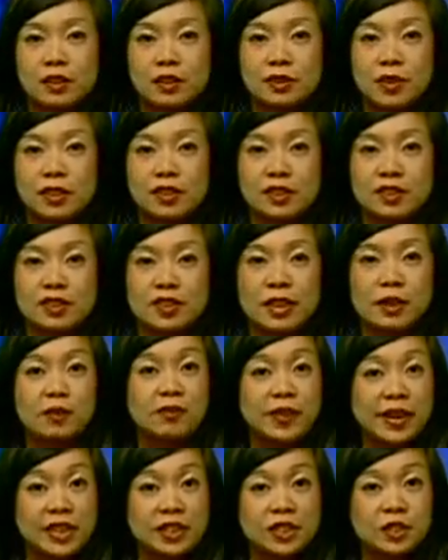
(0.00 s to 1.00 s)
Grahn said
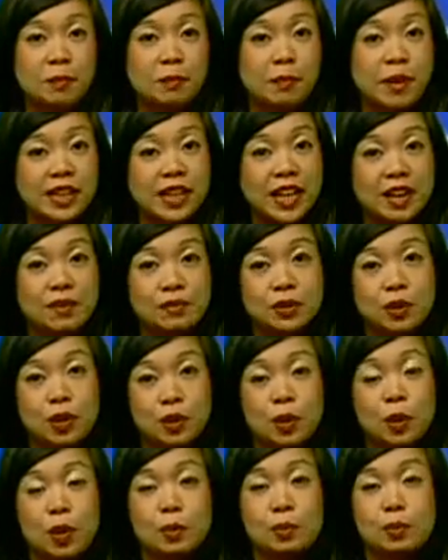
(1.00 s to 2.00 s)
Vance might have to
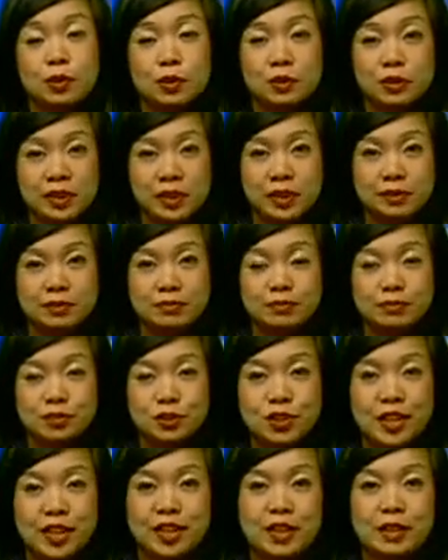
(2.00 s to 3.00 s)
go home early.
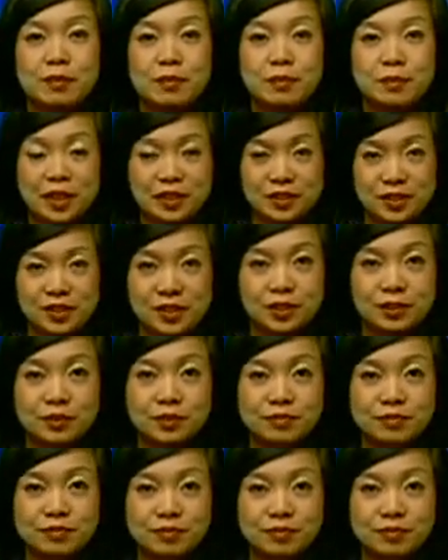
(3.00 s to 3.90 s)
Shannon, back to you.